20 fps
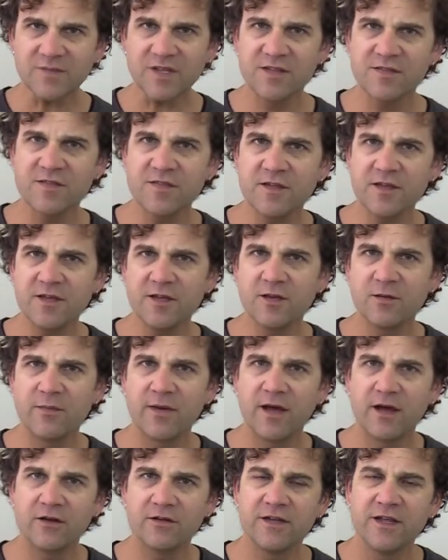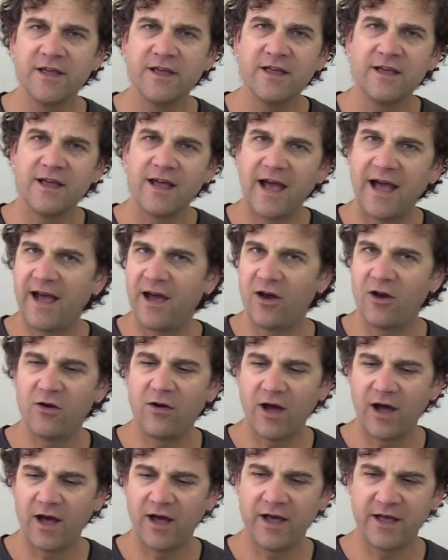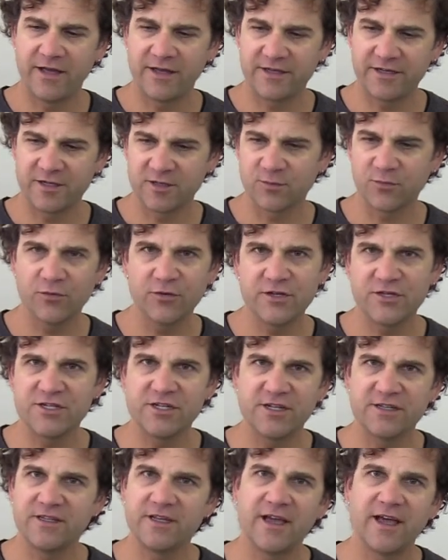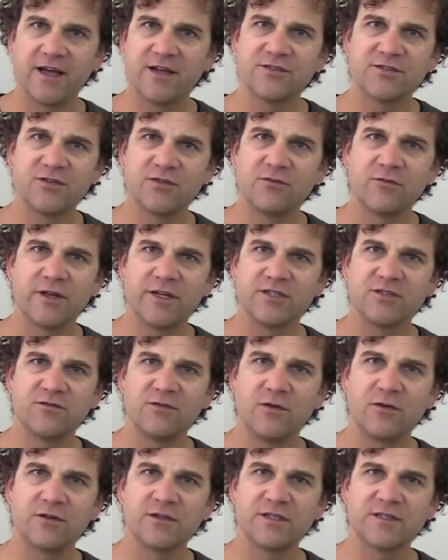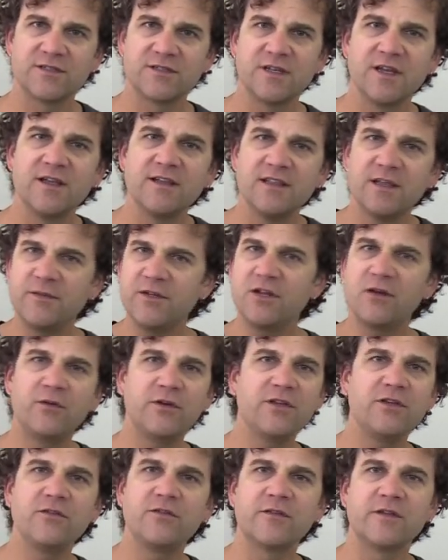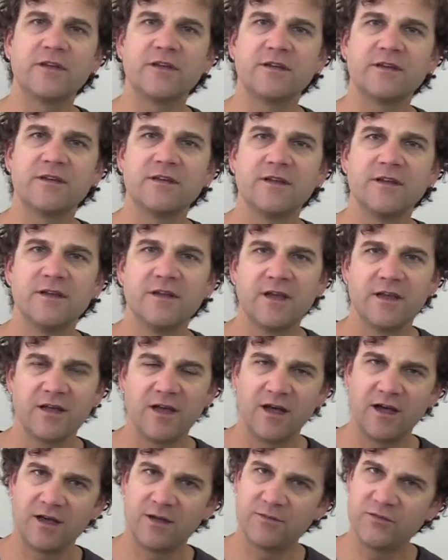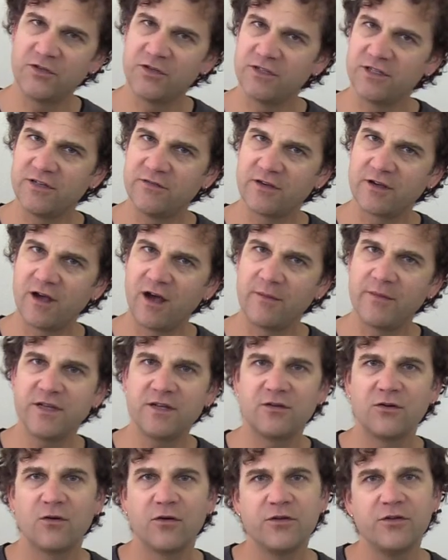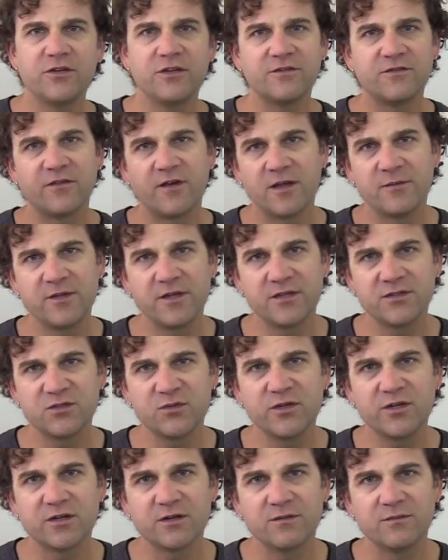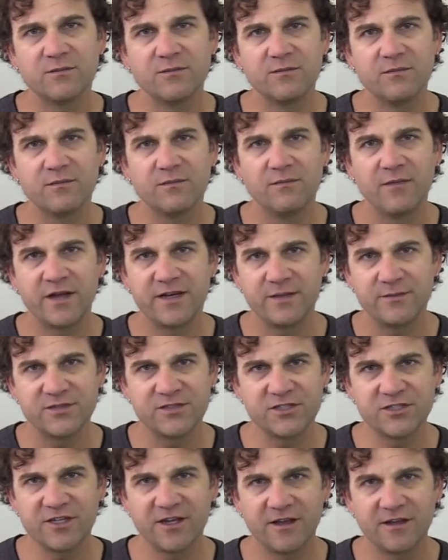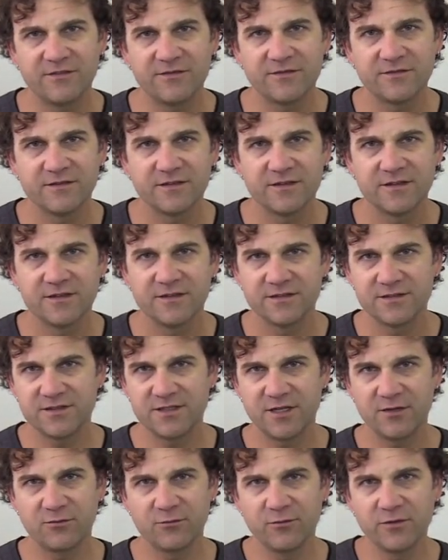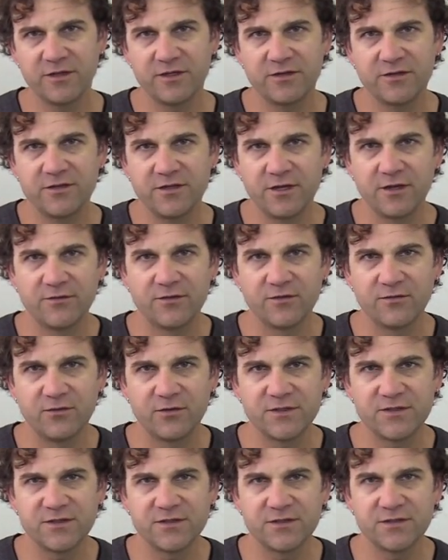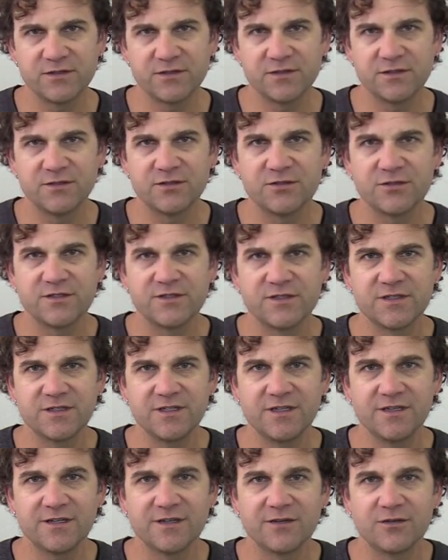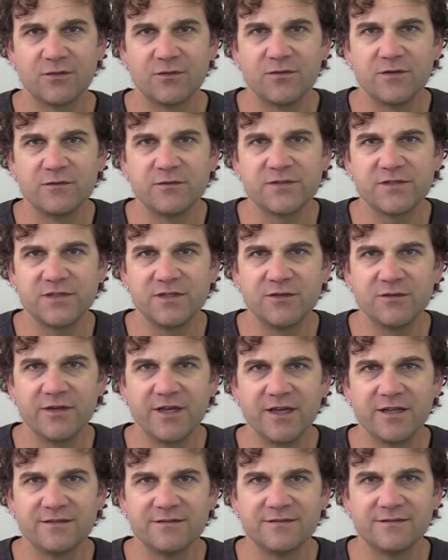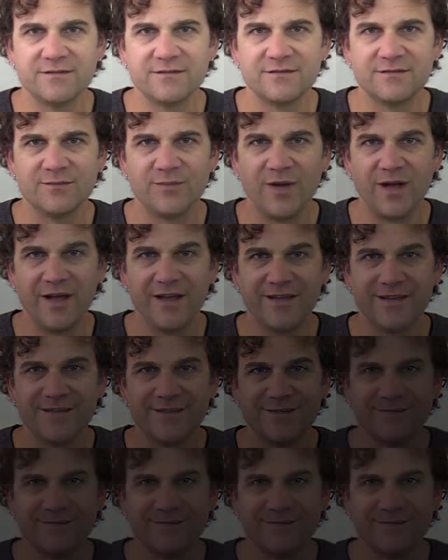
and thinking about how I can appreciate the alto range vocalist. Let me know what you think. You can leave a comment or you can find me on Twitter. My name is Jeff. Take really good care of your voices. Enjoy singing, and hopefully we'll see you again. Bye.